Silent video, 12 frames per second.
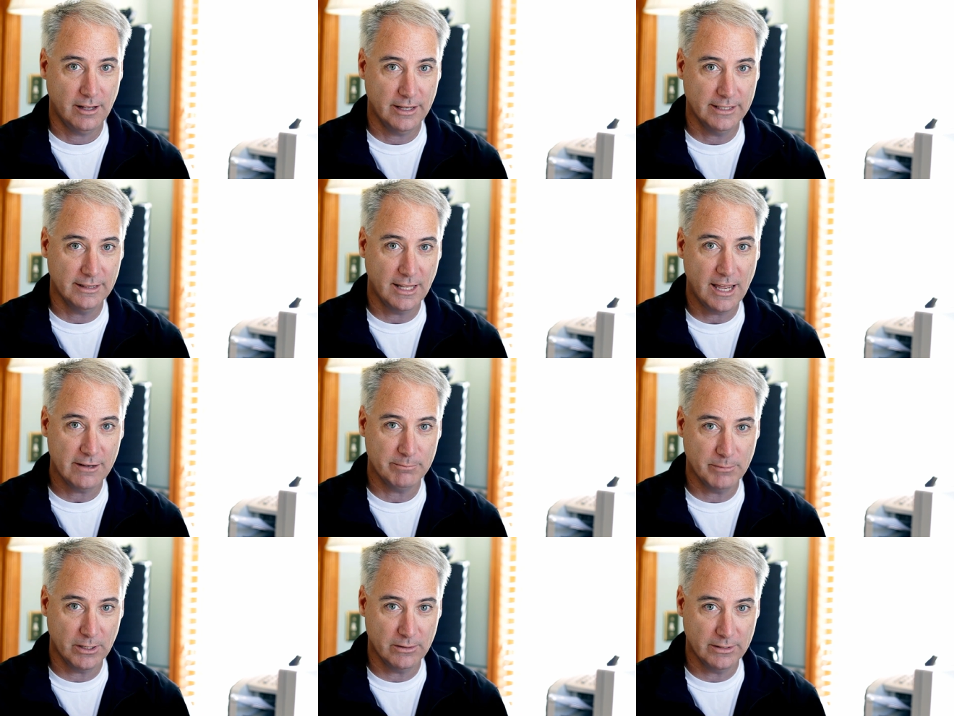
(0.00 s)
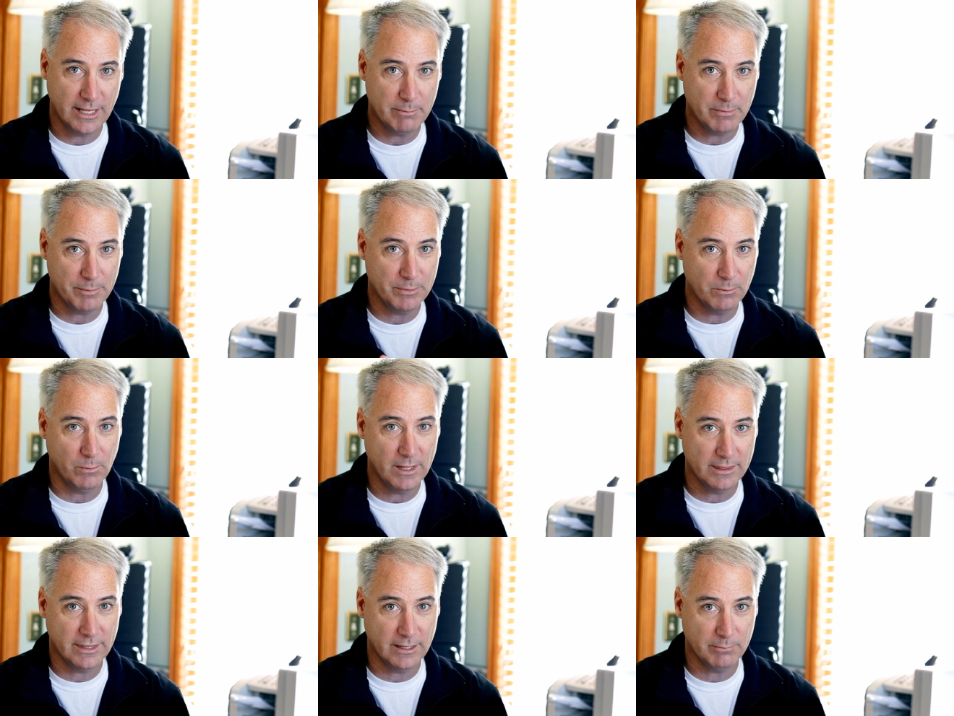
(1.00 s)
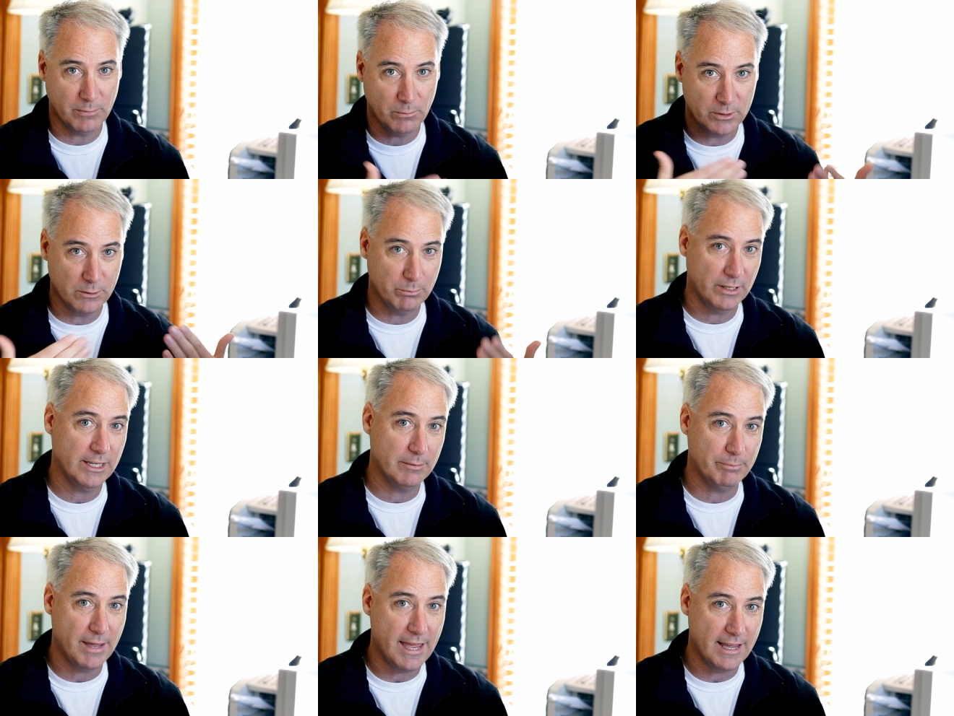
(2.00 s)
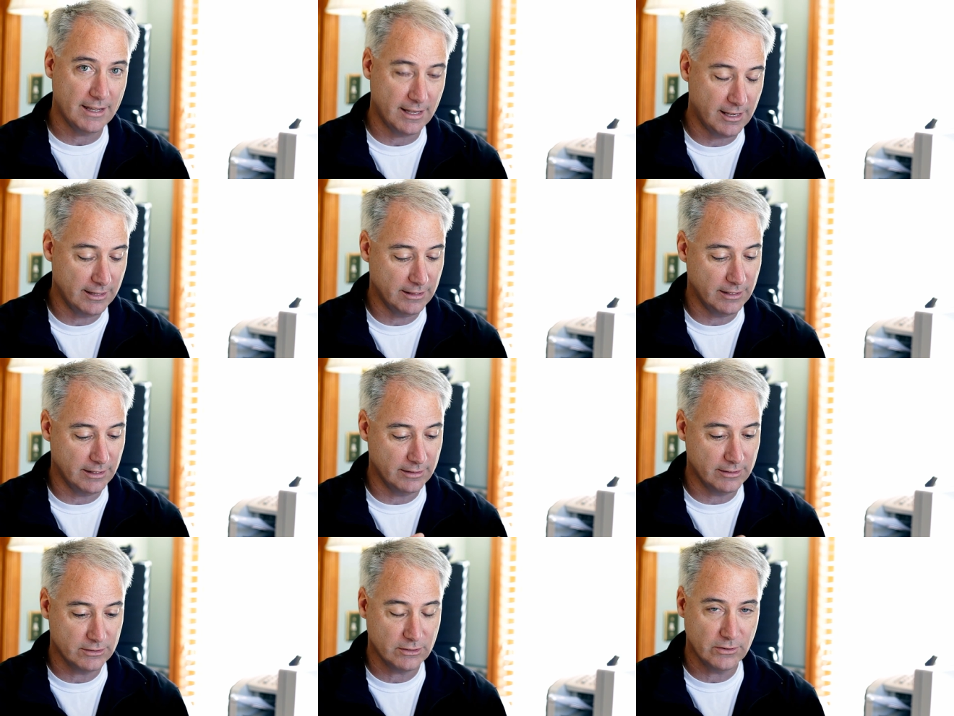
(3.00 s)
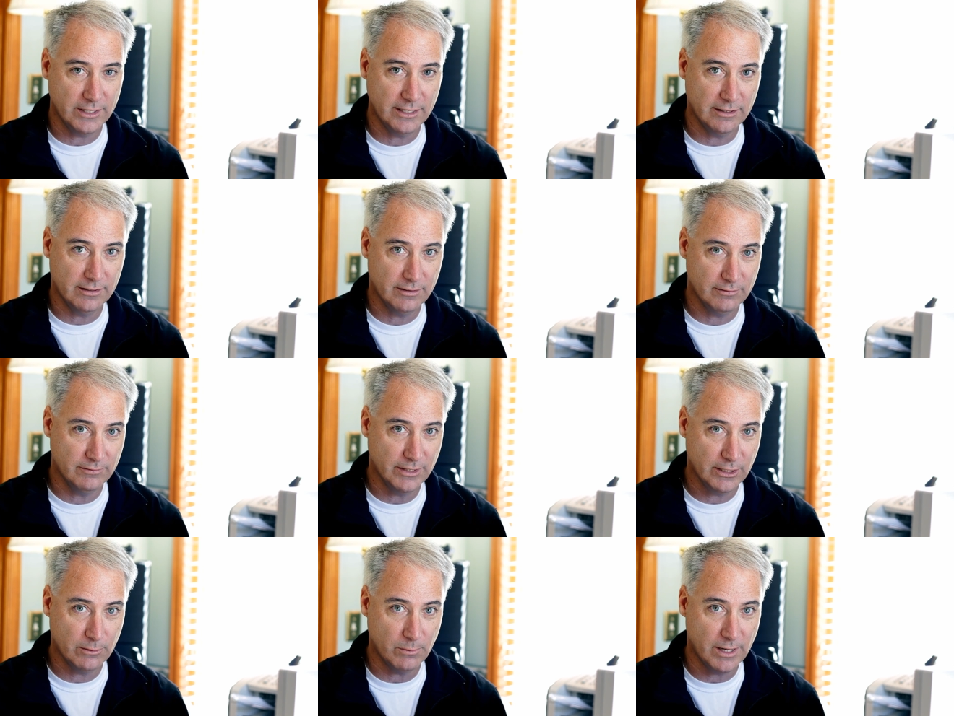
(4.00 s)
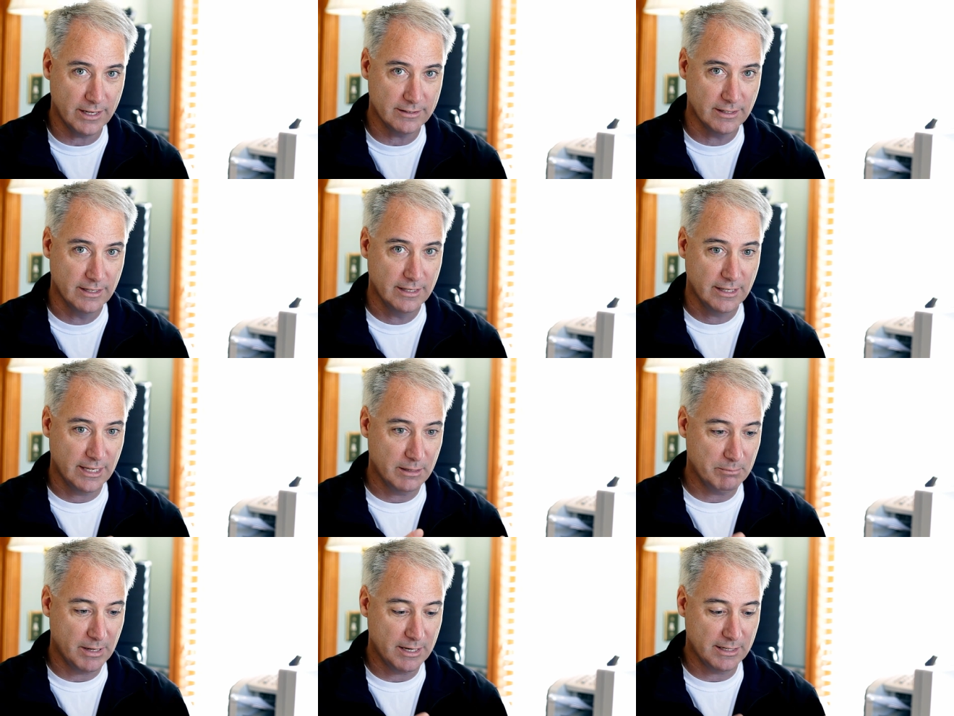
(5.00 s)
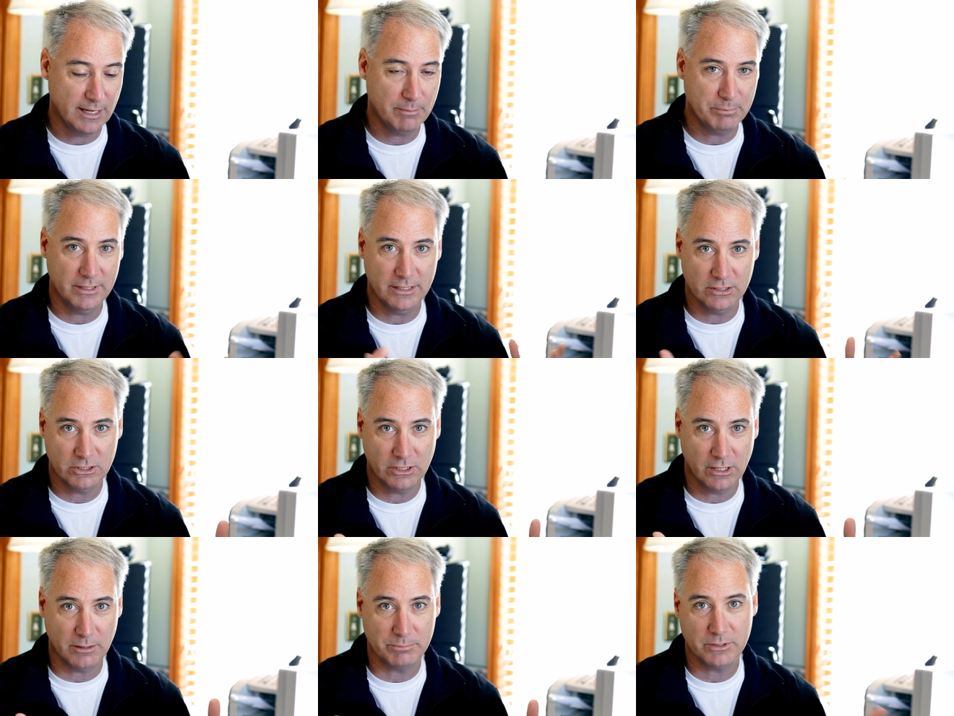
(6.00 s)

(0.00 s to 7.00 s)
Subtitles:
in live mode, that might be one thing, but when you play it back on the screen video-wise, it might not be as sharp.